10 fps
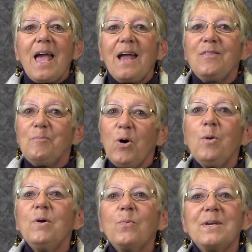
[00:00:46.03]
And the
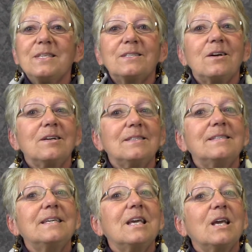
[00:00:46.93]
moment we started
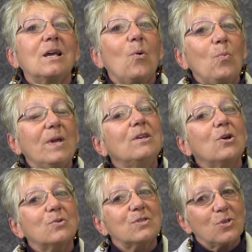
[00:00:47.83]
seeing
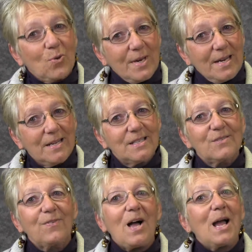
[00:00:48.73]
window
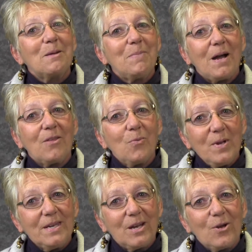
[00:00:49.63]
screens flying by the
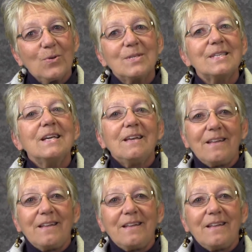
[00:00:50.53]
windows,